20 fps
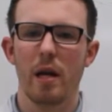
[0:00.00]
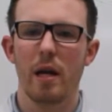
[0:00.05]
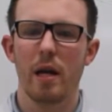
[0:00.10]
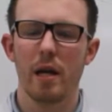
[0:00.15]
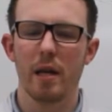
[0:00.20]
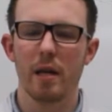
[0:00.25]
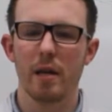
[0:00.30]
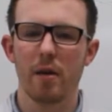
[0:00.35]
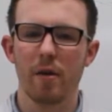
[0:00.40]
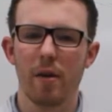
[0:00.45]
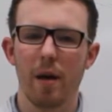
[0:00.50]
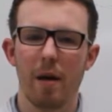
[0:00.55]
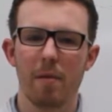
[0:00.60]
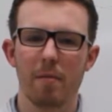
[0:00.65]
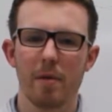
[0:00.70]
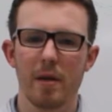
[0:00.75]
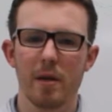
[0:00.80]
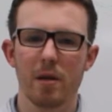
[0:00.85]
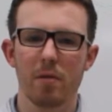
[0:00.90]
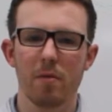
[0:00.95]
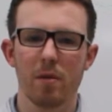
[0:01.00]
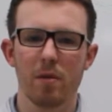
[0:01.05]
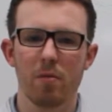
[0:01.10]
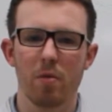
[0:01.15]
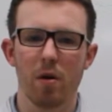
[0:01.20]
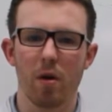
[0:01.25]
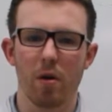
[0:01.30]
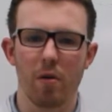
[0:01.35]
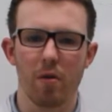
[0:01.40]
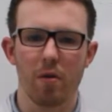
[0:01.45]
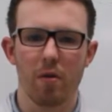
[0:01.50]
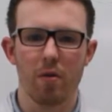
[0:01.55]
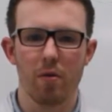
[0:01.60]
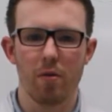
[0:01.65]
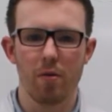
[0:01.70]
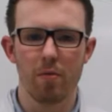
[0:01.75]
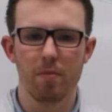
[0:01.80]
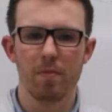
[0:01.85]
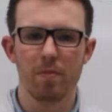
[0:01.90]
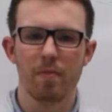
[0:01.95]
into your MTW
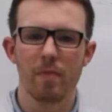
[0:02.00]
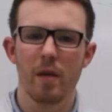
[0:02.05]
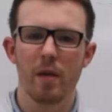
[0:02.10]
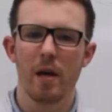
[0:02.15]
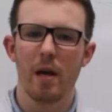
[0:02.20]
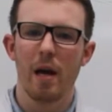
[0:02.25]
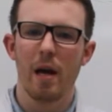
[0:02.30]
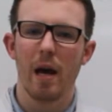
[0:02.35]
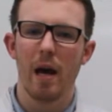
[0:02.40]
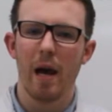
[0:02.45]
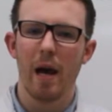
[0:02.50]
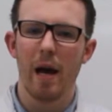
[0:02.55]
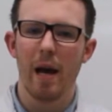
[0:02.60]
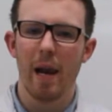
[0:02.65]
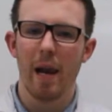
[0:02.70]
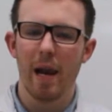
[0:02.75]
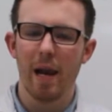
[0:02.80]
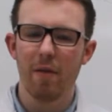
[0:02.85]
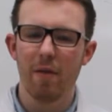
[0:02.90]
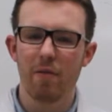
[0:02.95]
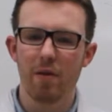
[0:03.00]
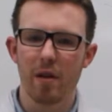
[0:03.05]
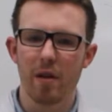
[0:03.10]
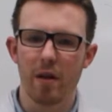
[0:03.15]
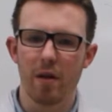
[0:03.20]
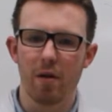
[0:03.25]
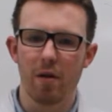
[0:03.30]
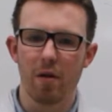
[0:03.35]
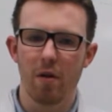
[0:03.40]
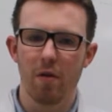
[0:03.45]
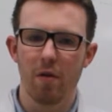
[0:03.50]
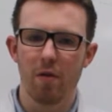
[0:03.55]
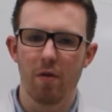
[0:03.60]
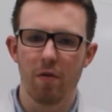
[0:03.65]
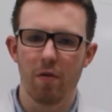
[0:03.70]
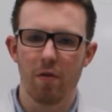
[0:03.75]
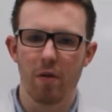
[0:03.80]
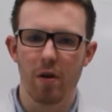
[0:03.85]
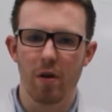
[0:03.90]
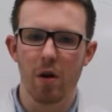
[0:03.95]
workroom and left it here
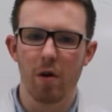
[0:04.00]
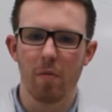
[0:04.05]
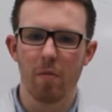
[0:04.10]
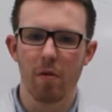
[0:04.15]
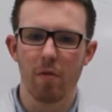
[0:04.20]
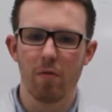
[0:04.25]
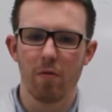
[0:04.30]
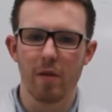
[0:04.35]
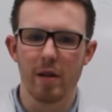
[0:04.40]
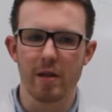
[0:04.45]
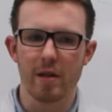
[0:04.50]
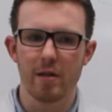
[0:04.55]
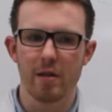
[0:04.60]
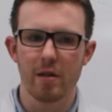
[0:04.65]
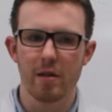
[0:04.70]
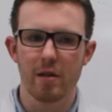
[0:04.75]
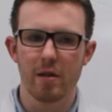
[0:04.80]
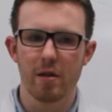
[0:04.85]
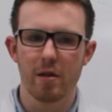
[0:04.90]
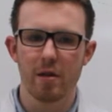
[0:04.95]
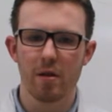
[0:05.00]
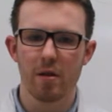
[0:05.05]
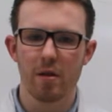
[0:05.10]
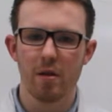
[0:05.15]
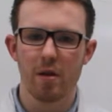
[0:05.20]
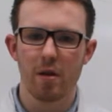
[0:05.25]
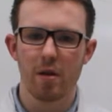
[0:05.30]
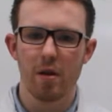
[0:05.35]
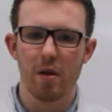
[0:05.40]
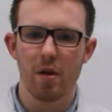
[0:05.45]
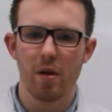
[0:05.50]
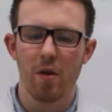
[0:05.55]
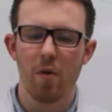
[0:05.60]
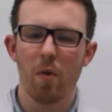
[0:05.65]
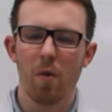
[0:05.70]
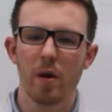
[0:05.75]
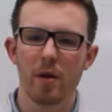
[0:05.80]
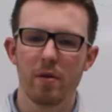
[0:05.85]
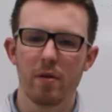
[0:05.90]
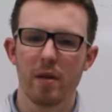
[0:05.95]
for a couple of weeks,
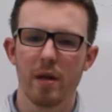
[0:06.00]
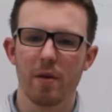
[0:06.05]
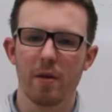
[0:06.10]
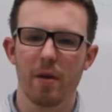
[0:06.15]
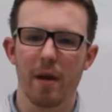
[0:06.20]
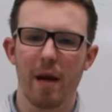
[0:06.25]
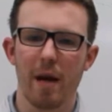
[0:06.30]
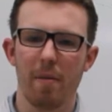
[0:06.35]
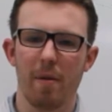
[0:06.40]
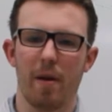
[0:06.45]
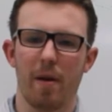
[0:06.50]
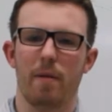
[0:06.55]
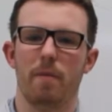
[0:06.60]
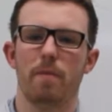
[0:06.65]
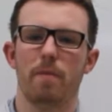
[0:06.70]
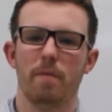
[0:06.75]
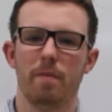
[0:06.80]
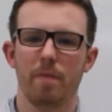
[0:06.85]
what do you think would happen then?